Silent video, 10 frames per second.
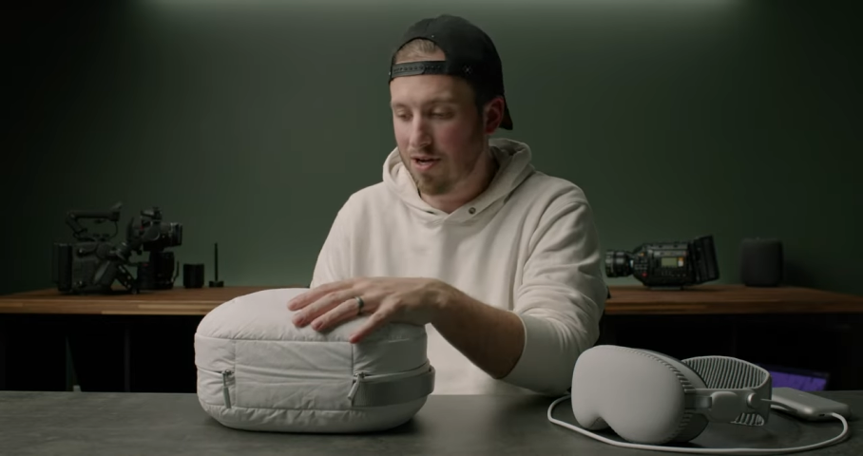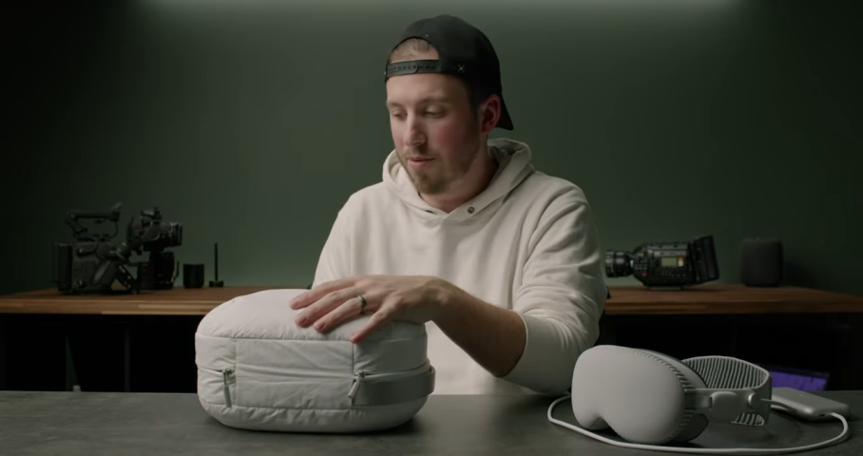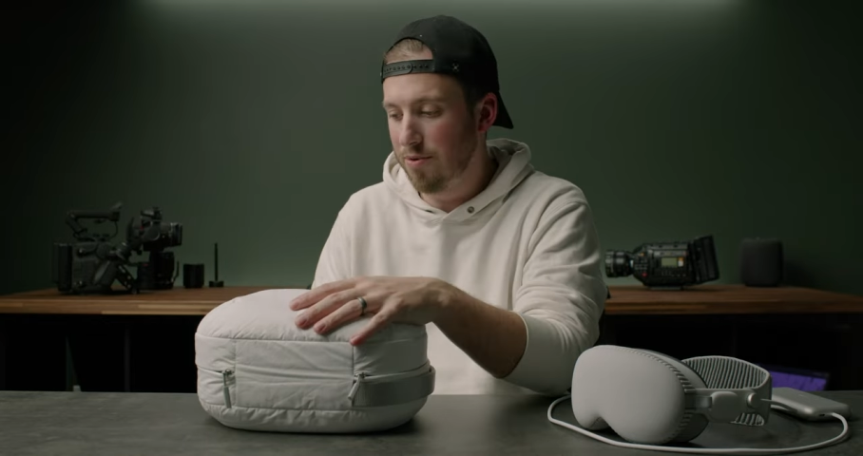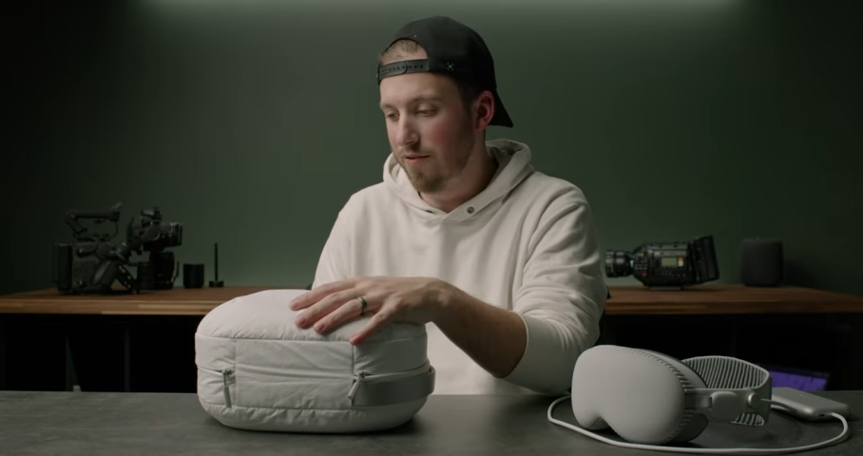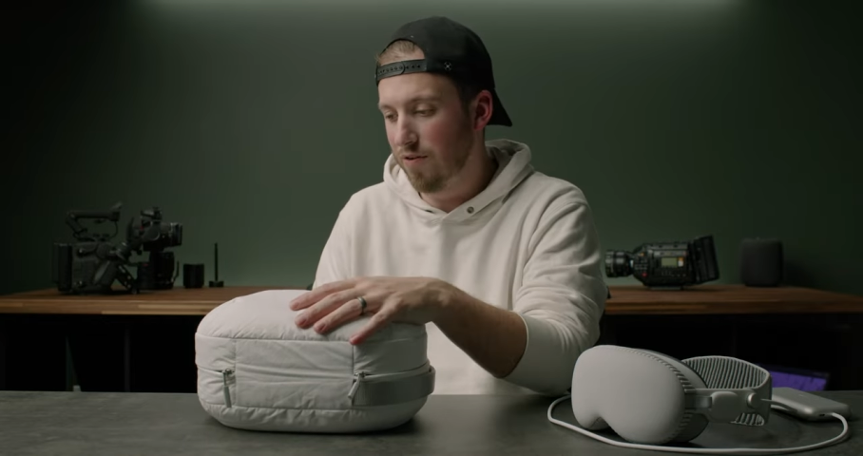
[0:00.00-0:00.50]
a
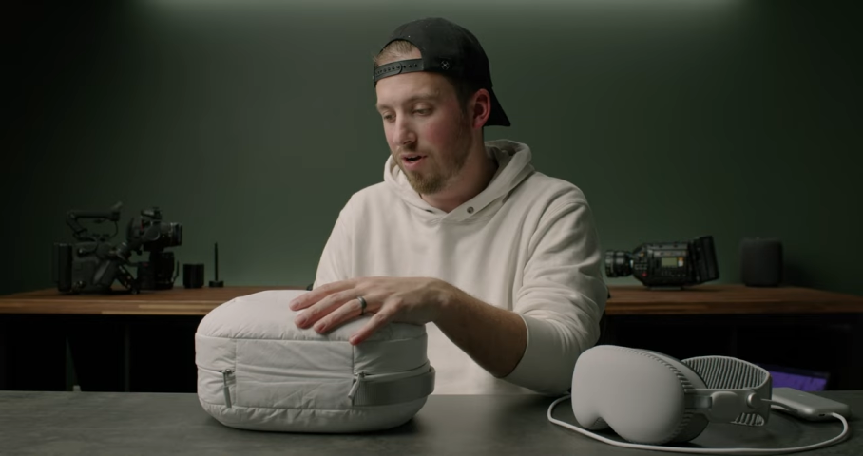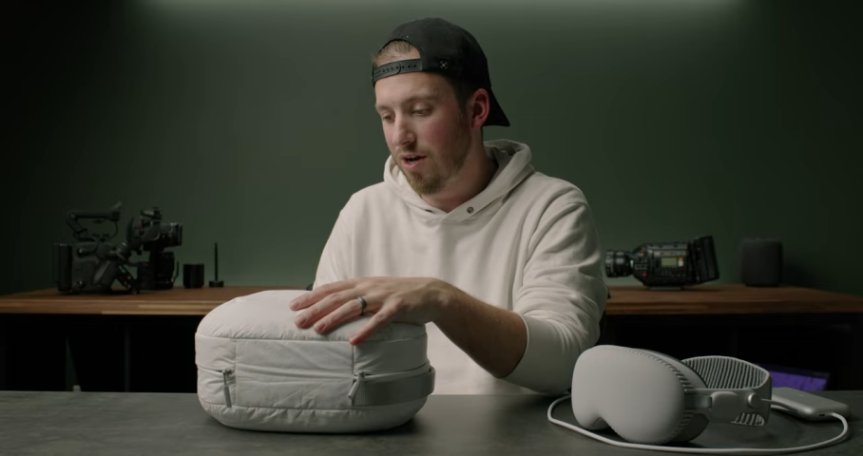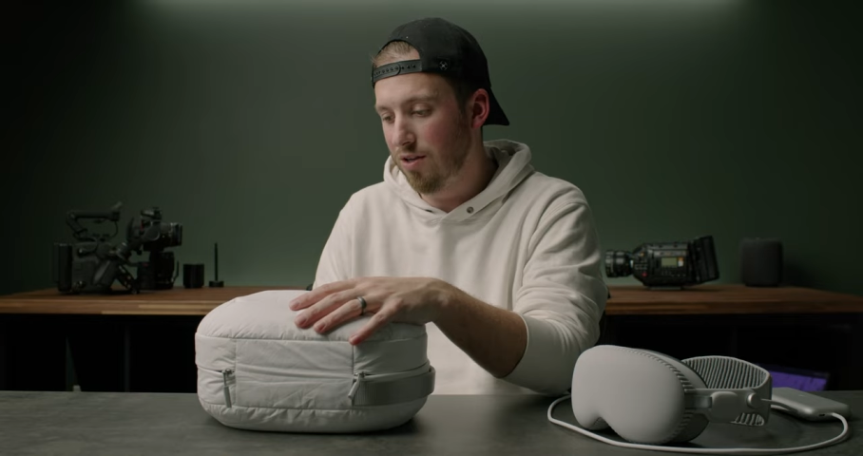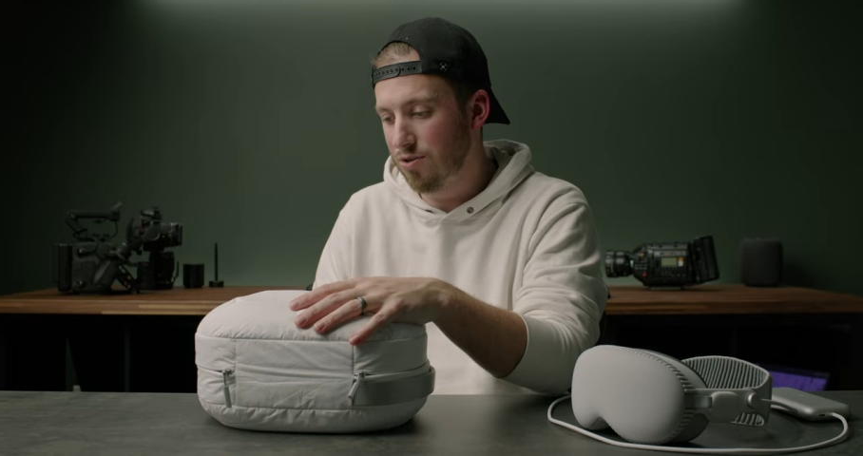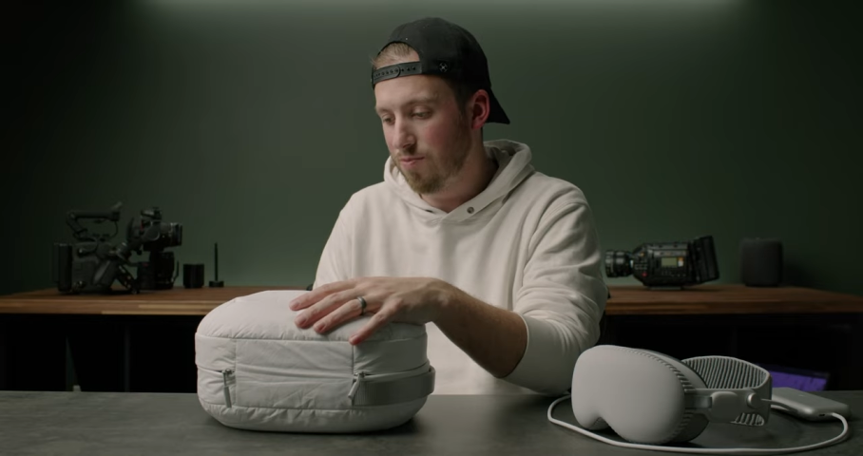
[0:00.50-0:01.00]
couple different
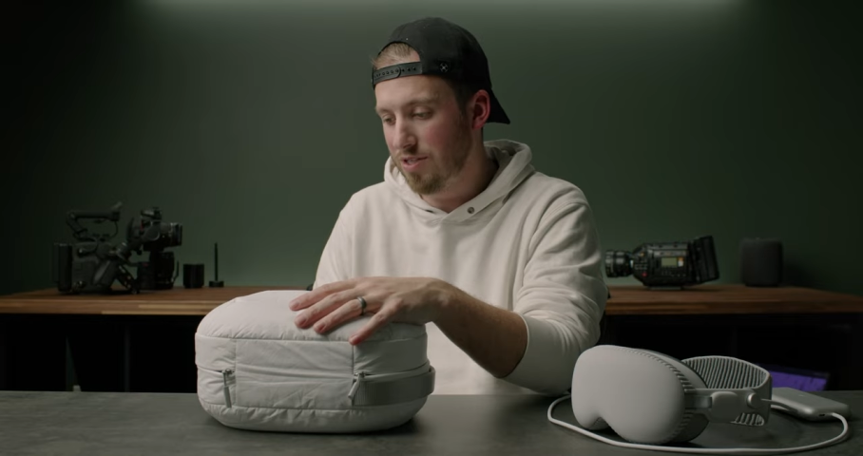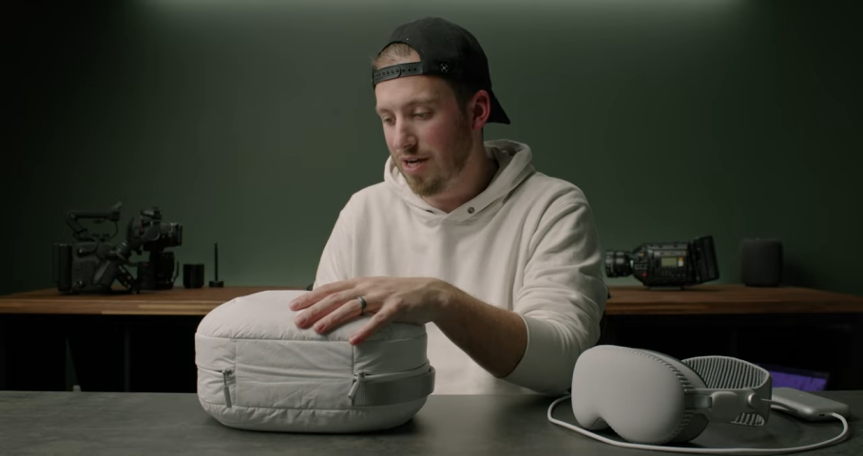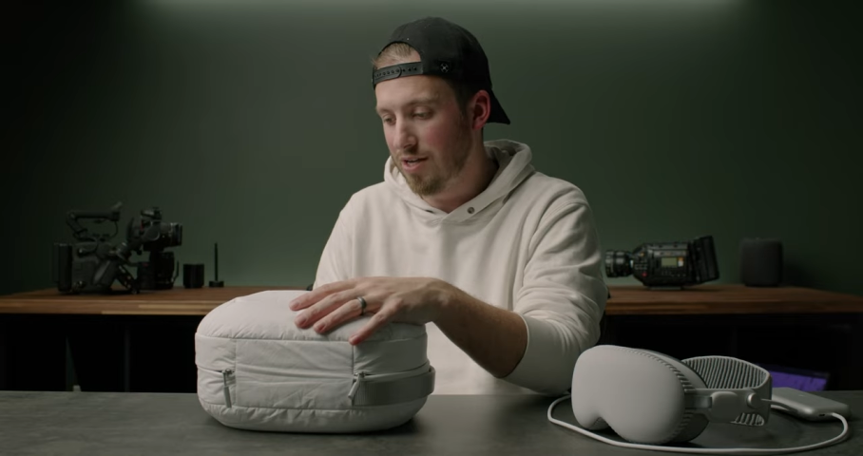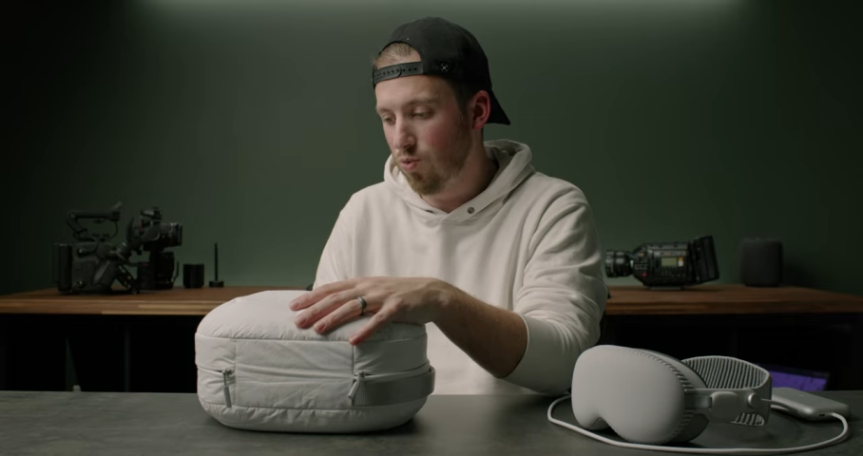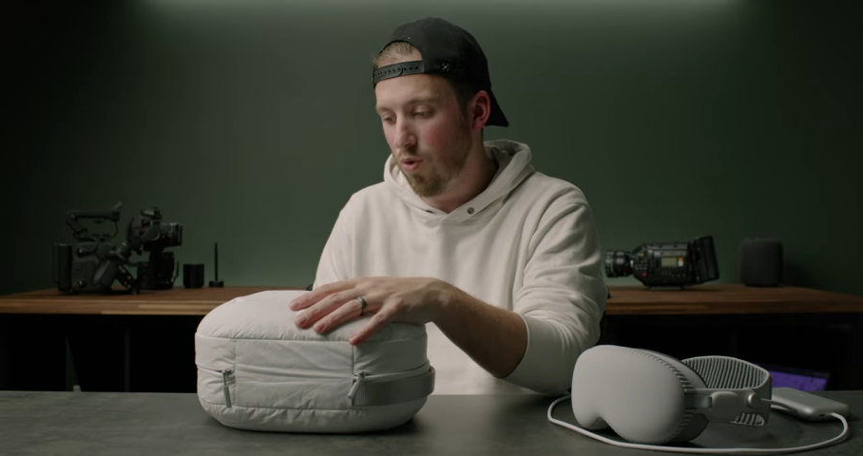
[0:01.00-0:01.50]
colors
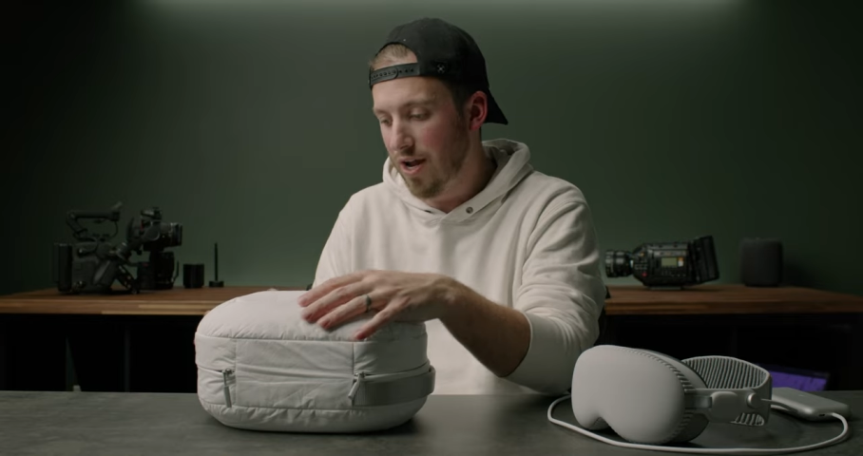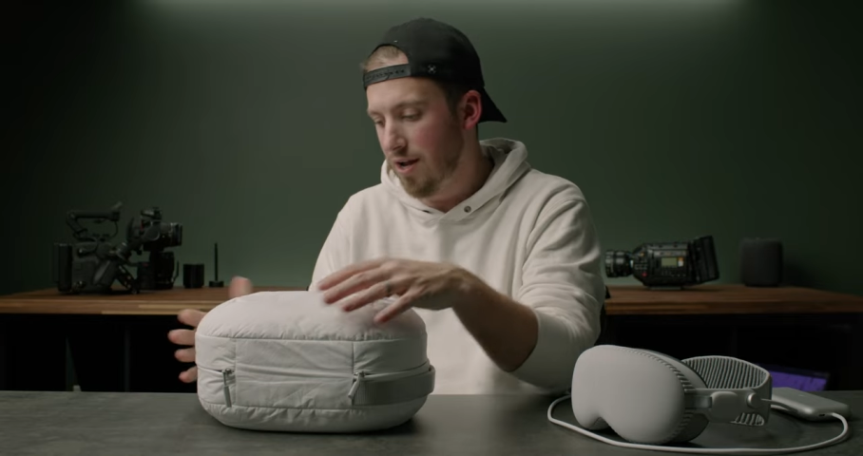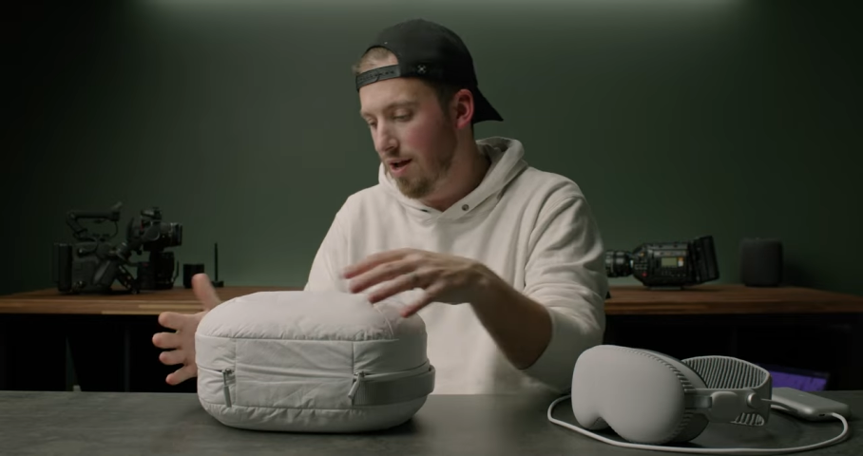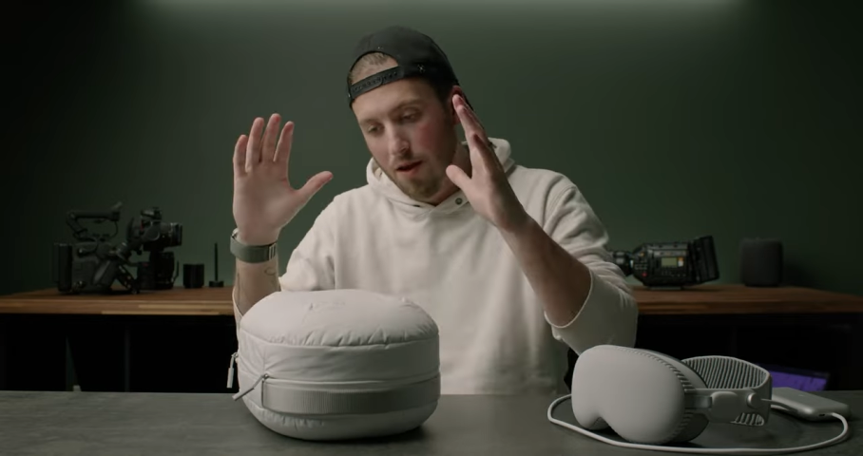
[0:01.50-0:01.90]
besides white.